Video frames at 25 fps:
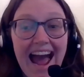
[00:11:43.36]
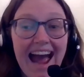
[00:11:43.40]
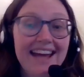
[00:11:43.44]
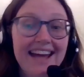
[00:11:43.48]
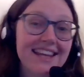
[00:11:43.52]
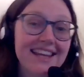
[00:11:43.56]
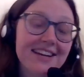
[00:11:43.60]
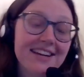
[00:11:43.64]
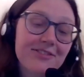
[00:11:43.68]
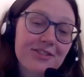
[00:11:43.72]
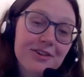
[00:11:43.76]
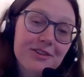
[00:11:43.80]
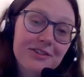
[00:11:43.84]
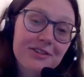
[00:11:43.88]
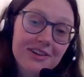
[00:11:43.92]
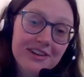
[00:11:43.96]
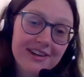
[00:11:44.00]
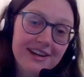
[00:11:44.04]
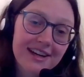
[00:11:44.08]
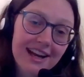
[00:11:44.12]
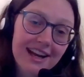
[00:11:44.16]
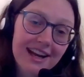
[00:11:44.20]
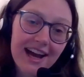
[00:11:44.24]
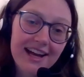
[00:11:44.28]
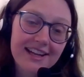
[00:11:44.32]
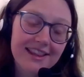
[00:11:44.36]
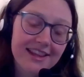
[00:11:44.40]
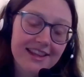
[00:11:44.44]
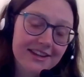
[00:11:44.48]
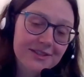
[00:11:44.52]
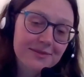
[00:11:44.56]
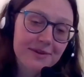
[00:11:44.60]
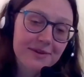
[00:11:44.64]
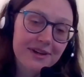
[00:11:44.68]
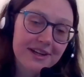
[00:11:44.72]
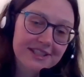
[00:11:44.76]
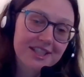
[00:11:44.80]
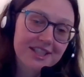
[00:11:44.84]
They're all online.
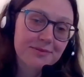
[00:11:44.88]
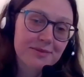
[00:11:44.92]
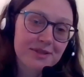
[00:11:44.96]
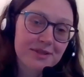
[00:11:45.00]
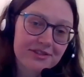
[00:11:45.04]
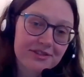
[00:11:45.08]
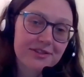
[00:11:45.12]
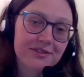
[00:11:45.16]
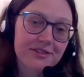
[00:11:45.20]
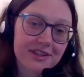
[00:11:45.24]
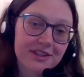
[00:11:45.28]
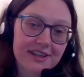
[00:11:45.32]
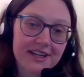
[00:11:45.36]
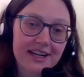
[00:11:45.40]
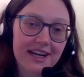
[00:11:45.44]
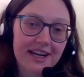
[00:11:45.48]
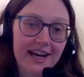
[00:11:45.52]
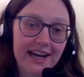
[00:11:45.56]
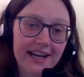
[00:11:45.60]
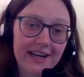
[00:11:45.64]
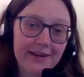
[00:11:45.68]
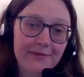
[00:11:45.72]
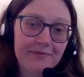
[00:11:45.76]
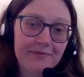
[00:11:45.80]
Those workshops are all online.